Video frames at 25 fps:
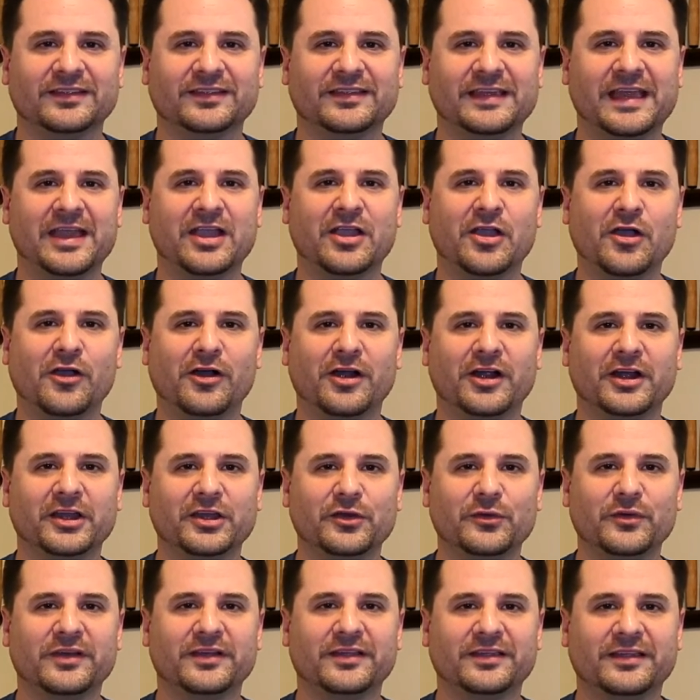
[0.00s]
is
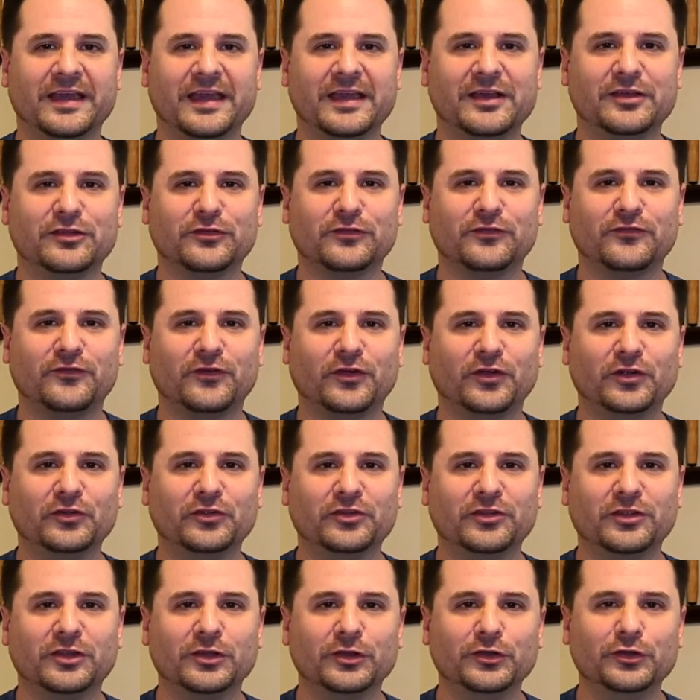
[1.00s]
Tenkara USA's
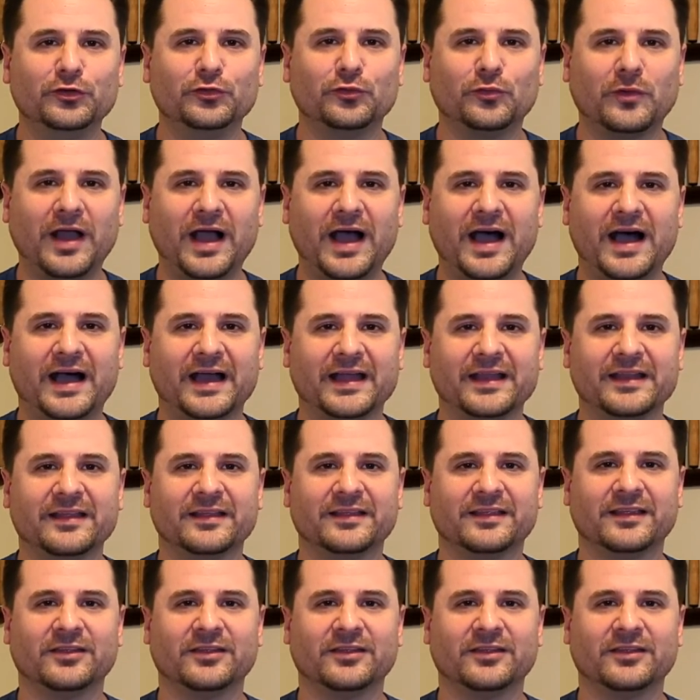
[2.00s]
first new rod